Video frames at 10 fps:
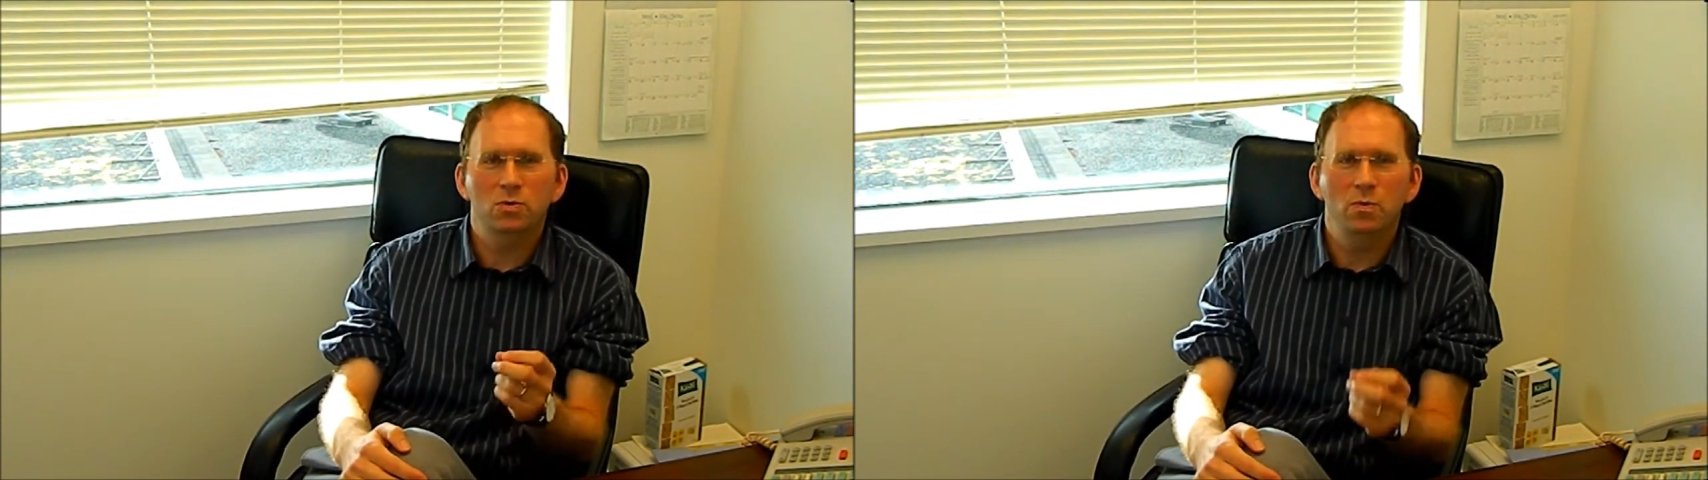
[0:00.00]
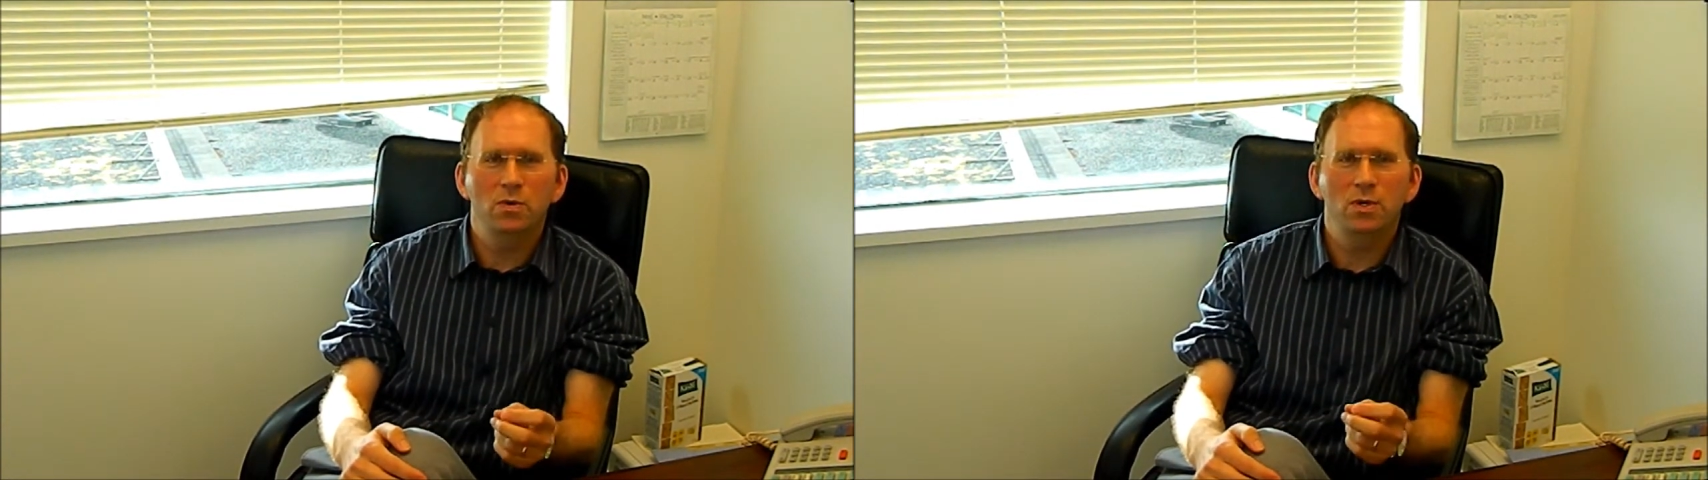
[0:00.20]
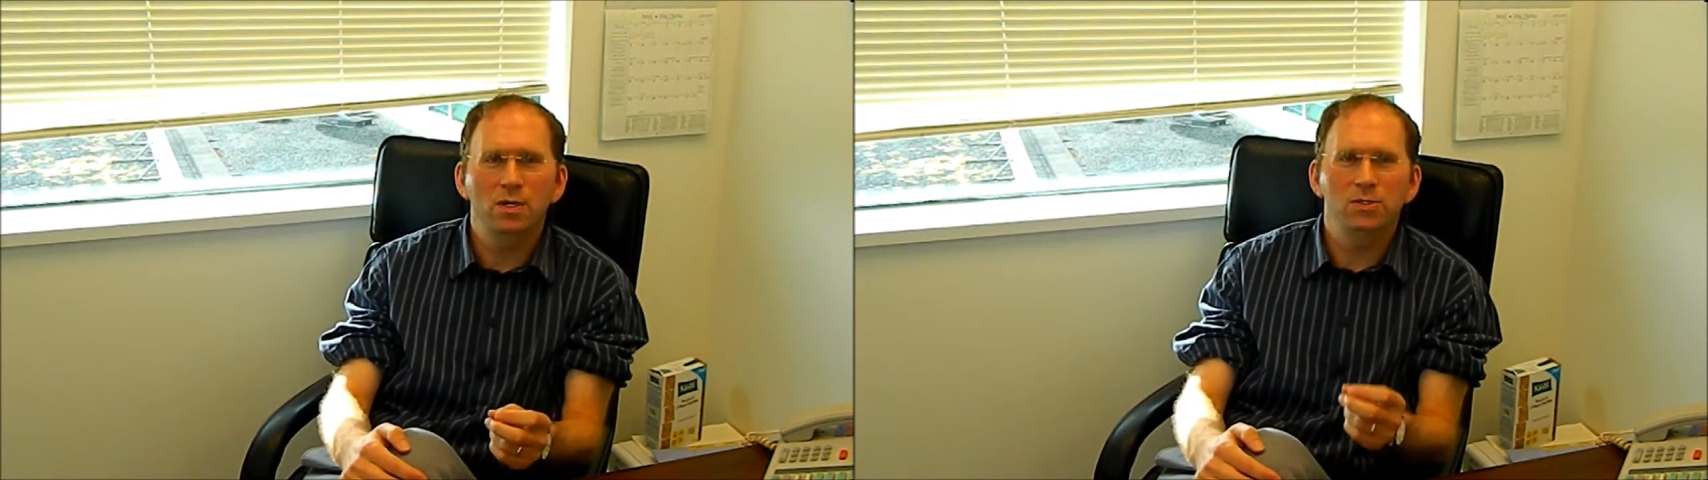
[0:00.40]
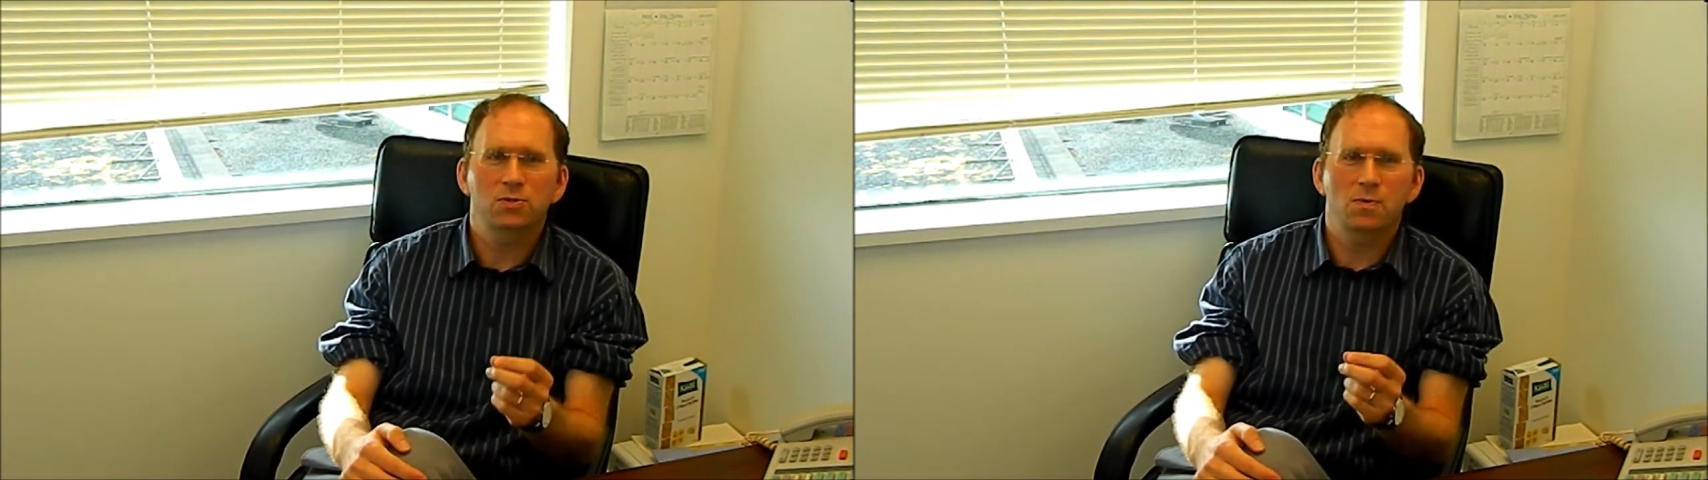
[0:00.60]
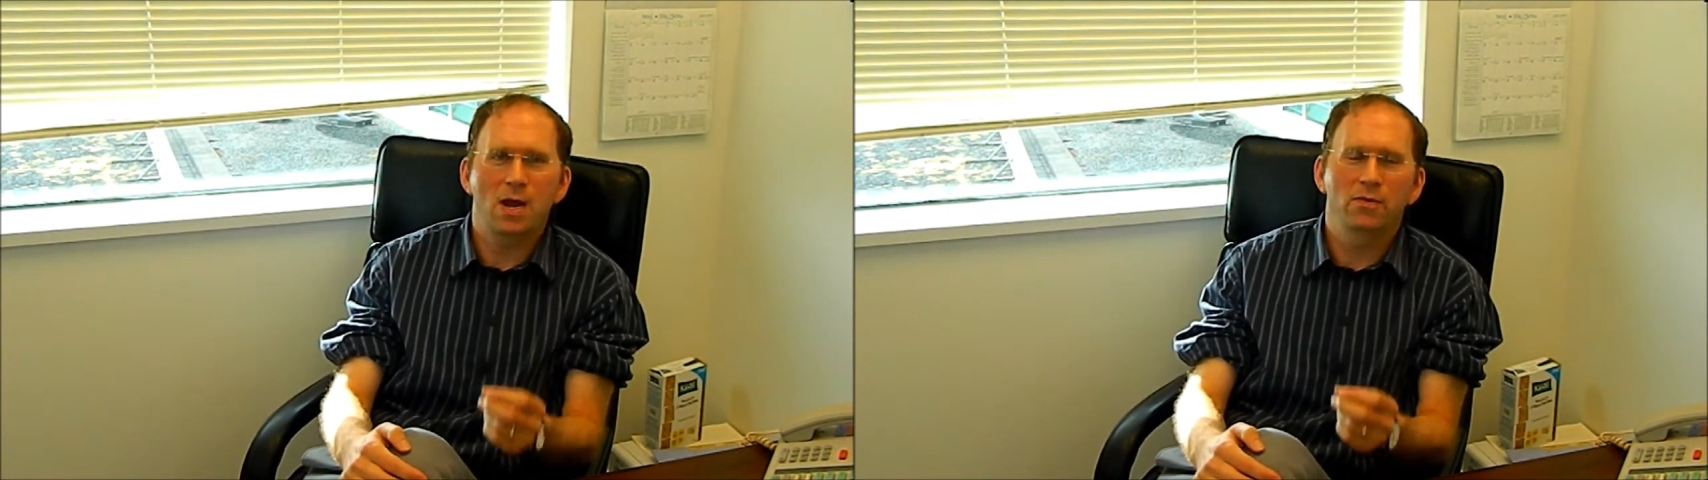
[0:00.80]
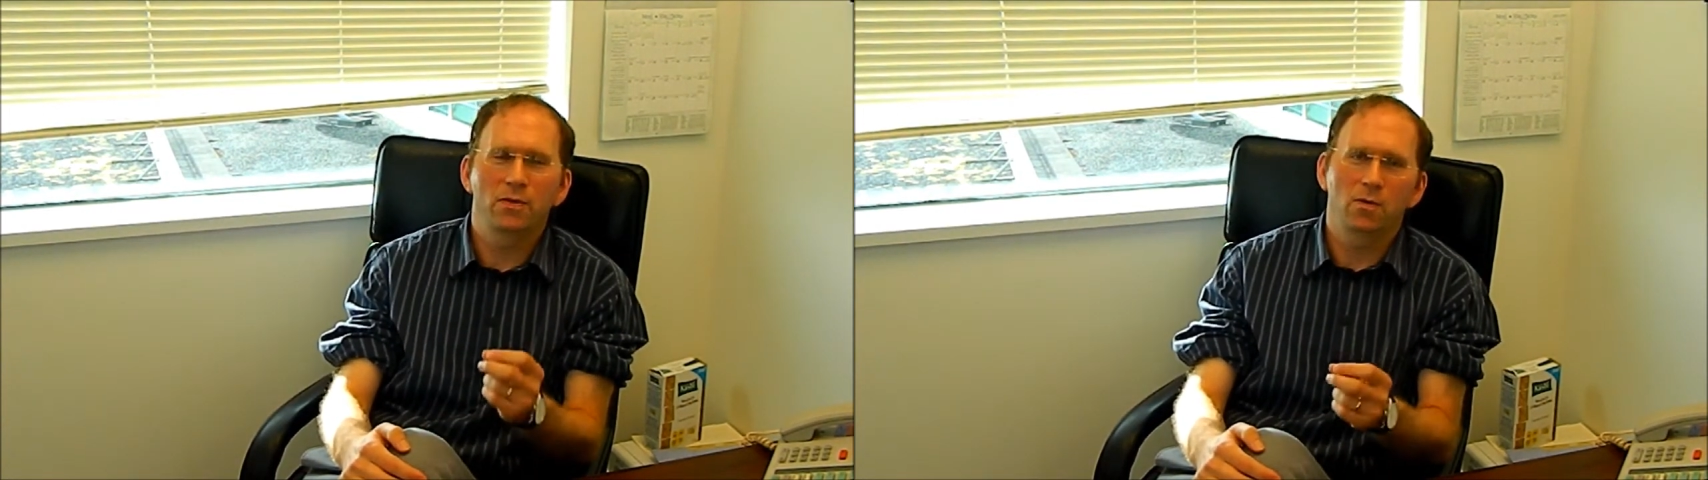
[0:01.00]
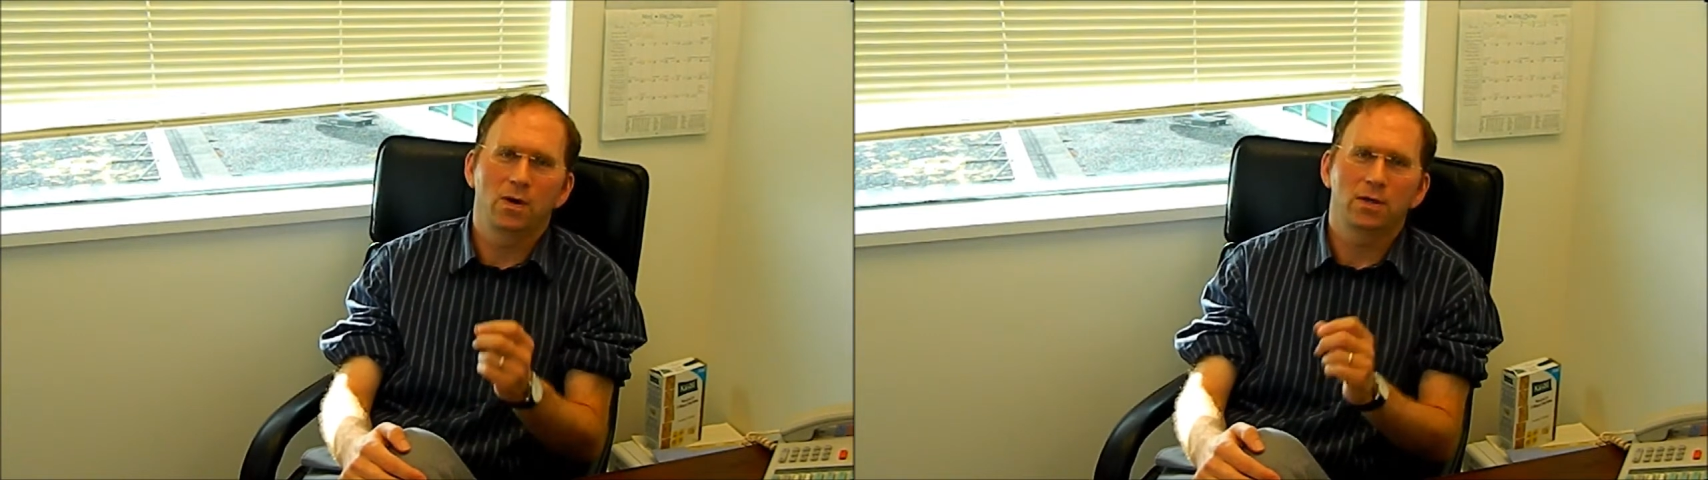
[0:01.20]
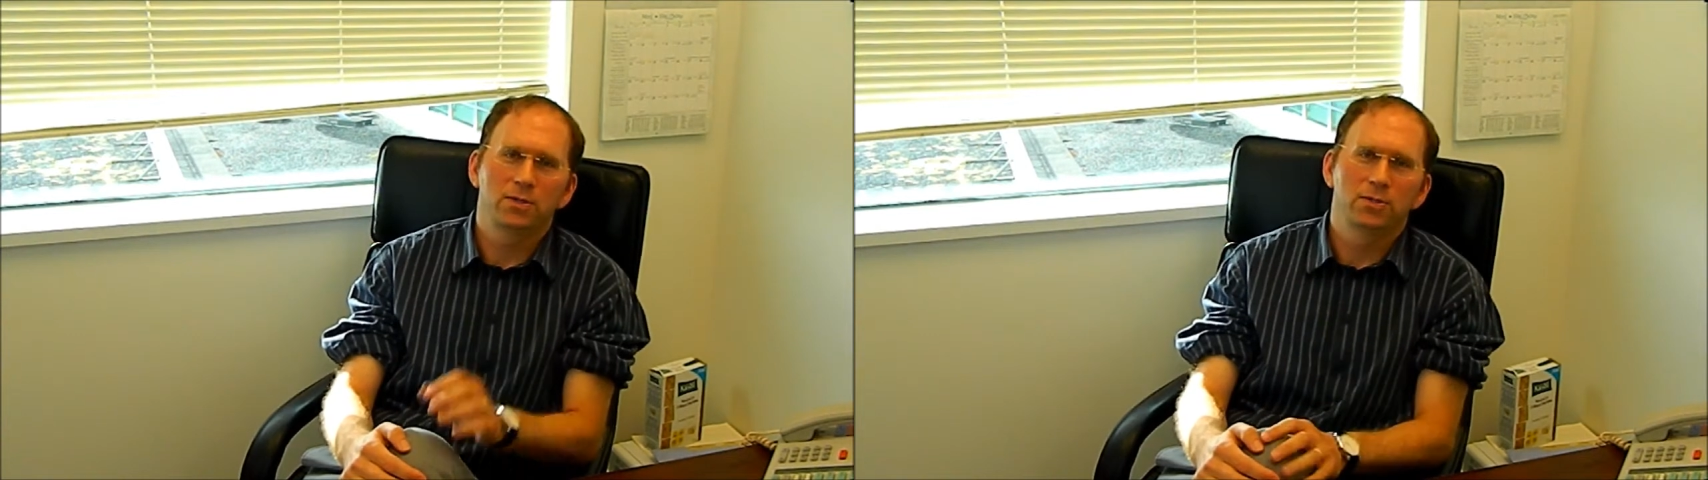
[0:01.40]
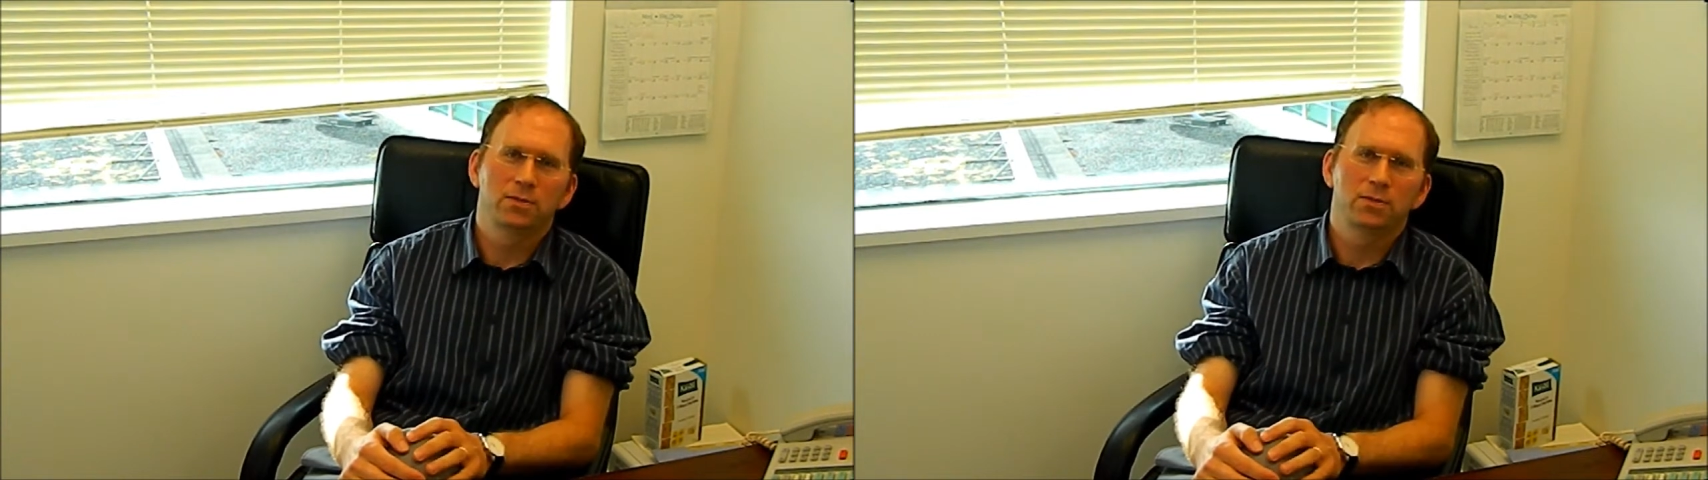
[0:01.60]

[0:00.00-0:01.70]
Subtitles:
communities around the world.